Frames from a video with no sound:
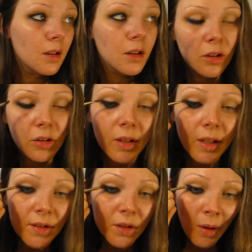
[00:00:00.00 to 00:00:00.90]
look
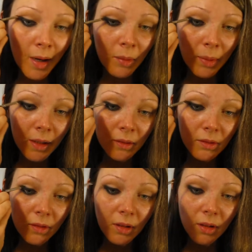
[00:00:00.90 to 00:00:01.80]
is quite
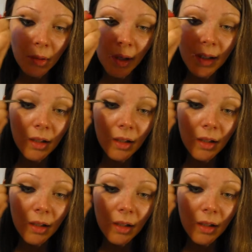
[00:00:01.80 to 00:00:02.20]
a